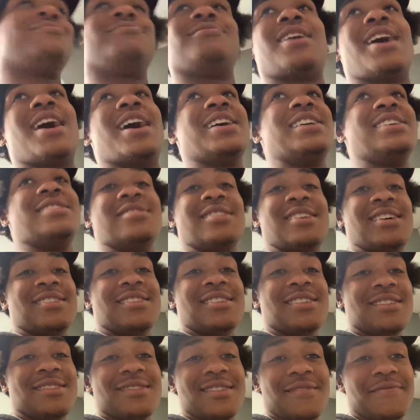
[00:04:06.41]
I eat that,
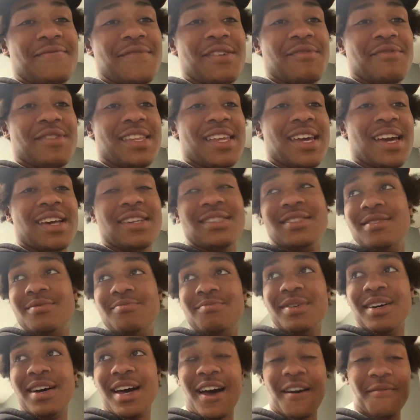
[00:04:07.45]
they're, they're very nasty,
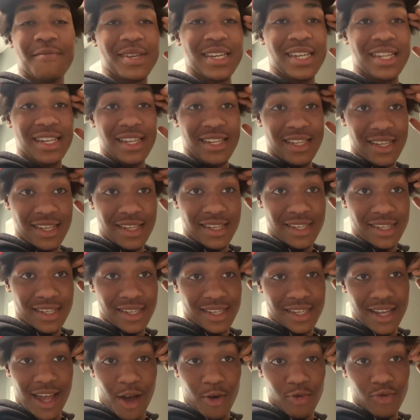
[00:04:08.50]
but I've been eating this
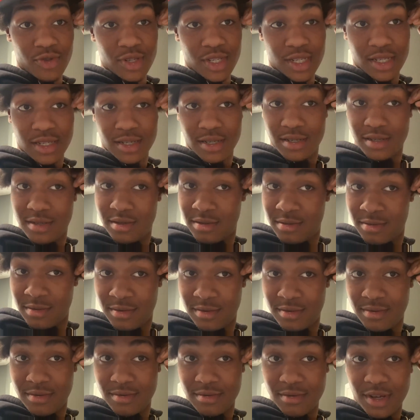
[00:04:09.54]
since I was
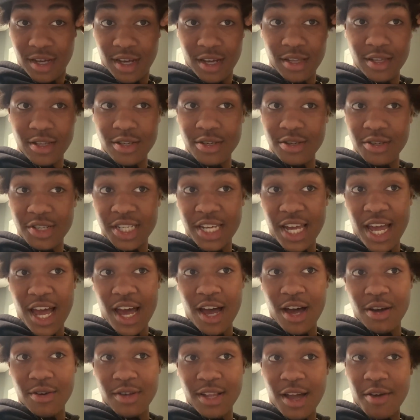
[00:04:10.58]
a little
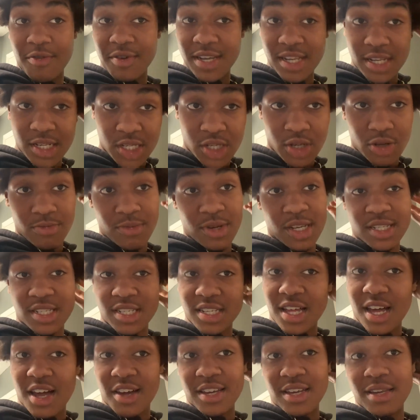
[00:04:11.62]
child and I would eat it so much that
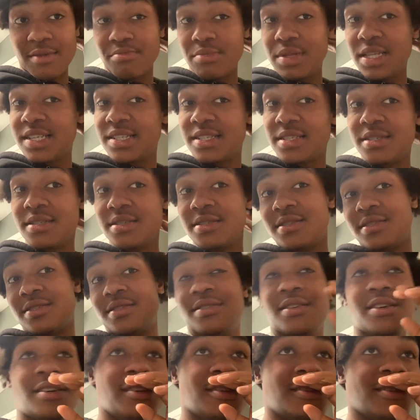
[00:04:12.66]
I get blisters
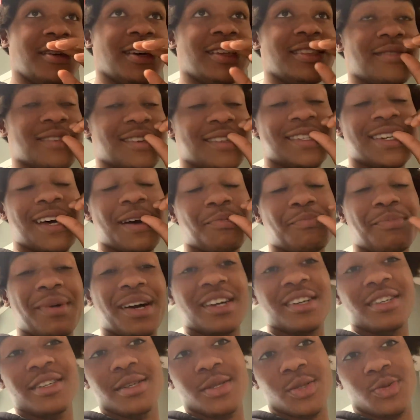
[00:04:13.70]
and the top of my
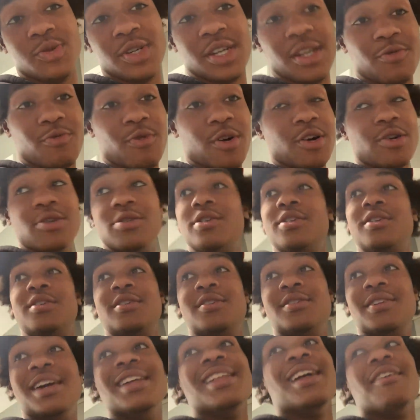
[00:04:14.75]
gums will get raw
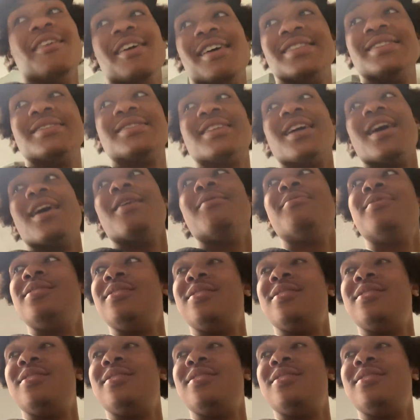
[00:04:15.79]
and I'll have to stop.